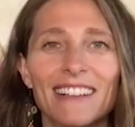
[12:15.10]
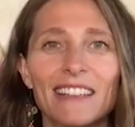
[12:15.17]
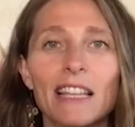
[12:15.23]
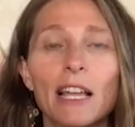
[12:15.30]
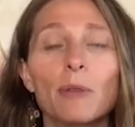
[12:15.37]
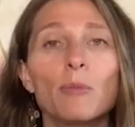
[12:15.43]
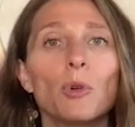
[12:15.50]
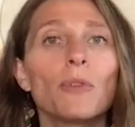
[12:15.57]

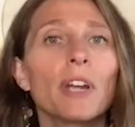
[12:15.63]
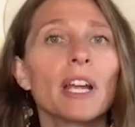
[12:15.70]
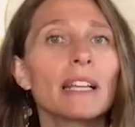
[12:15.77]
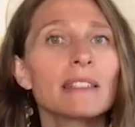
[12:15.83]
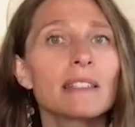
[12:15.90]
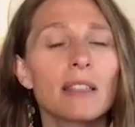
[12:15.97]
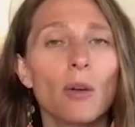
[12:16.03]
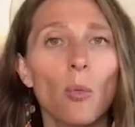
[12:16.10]
Then moving
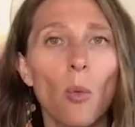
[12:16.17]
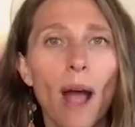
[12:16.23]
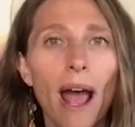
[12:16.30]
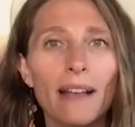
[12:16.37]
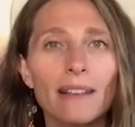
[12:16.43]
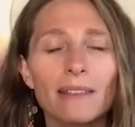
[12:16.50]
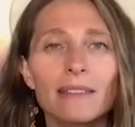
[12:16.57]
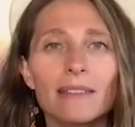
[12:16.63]
into the
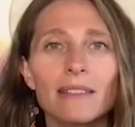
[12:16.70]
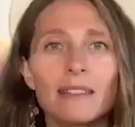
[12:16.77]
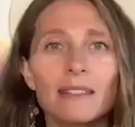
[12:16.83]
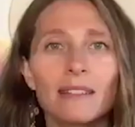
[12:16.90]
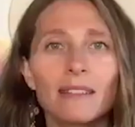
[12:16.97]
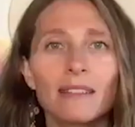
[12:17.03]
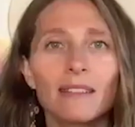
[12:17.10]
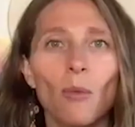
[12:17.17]
west,
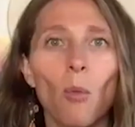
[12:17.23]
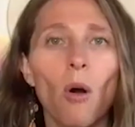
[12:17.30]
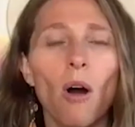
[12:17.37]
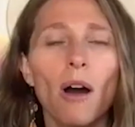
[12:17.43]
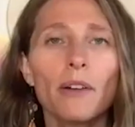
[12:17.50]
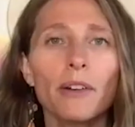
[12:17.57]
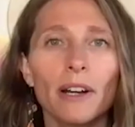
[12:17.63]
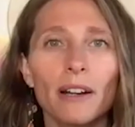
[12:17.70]

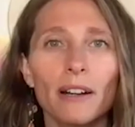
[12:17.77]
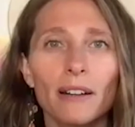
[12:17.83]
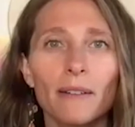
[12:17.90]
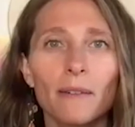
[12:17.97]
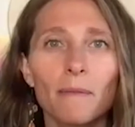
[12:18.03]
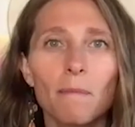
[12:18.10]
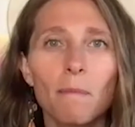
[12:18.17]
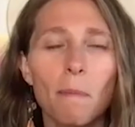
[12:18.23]
water.
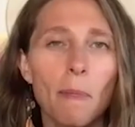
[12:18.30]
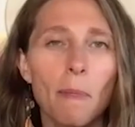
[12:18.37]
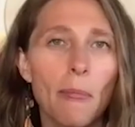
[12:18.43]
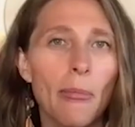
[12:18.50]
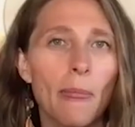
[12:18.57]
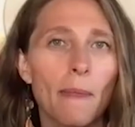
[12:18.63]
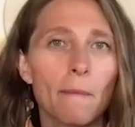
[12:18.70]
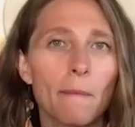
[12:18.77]

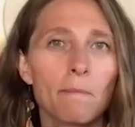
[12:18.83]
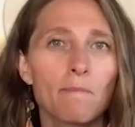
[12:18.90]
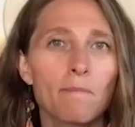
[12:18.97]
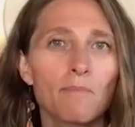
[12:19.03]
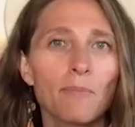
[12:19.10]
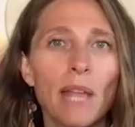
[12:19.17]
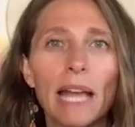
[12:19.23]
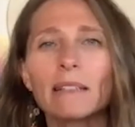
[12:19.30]

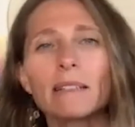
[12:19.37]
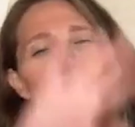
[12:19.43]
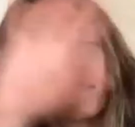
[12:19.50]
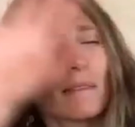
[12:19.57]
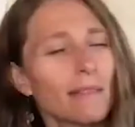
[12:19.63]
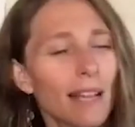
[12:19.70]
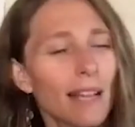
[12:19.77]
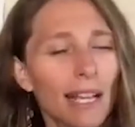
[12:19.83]
And
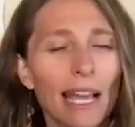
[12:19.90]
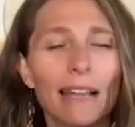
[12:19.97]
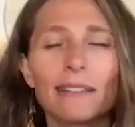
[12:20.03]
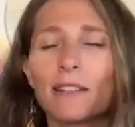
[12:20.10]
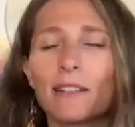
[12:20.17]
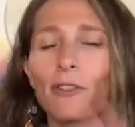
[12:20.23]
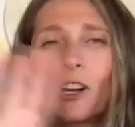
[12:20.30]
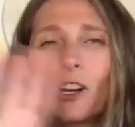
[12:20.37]
again,
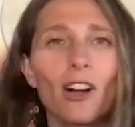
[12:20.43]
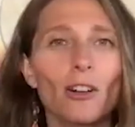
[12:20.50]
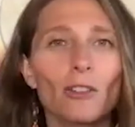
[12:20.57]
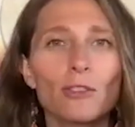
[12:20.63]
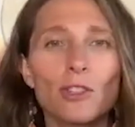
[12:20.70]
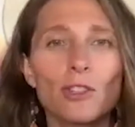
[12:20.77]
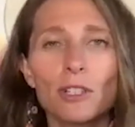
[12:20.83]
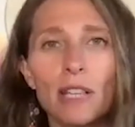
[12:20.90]
different
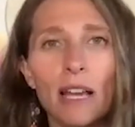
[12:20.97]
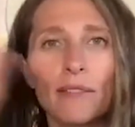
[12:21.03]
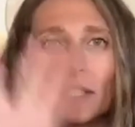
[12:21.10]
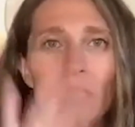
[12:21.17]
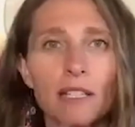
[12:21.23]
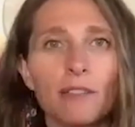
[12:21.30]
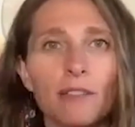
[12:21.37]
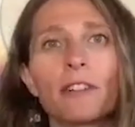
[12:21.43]
cultures have a
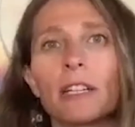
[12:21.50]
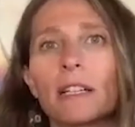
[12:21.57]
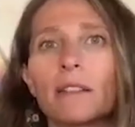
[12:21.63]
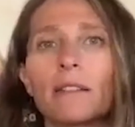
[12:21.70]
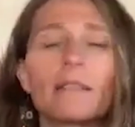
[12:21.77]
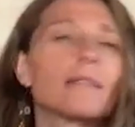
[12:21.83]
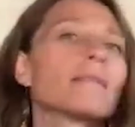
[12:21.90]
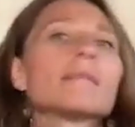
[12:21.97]
different
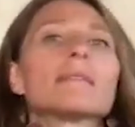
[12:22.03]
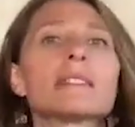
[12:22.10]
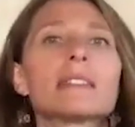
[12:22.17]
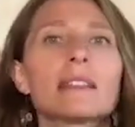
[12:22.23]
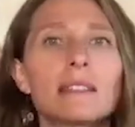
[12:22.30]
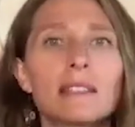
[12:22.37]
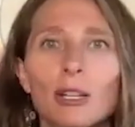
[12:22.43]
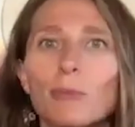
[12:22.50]

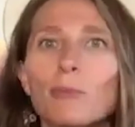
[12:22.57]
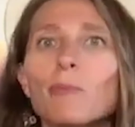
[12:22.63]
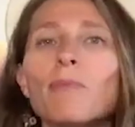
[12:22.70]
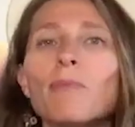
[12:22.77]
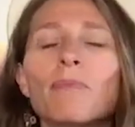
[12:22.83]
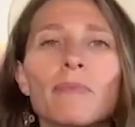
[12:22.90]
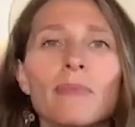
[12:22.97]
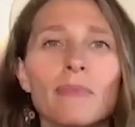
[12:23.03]

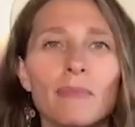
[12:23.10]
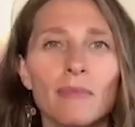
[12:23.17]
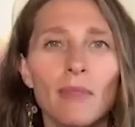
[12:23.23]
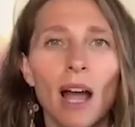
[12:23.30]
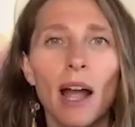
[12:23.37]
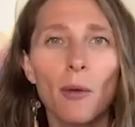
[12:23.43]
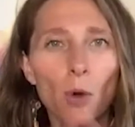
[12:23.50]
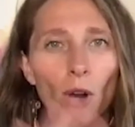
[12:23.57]
system.
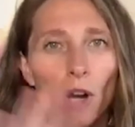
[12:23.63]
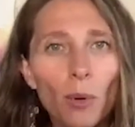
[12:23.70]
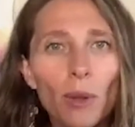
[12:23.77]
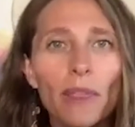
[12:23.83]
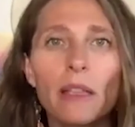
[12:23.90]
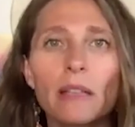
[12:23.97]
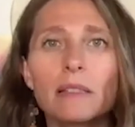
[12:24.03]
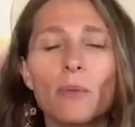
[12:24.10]
I work
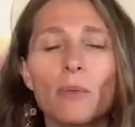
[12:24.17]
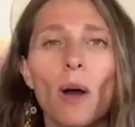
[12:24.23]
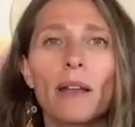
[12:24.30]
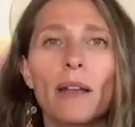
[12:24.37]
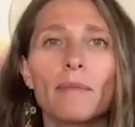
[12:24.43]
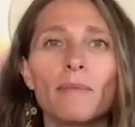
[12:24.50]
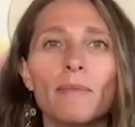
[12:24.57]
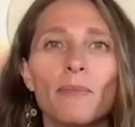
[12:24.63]
with this
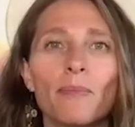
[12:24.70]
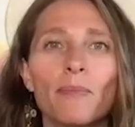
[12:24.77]
one.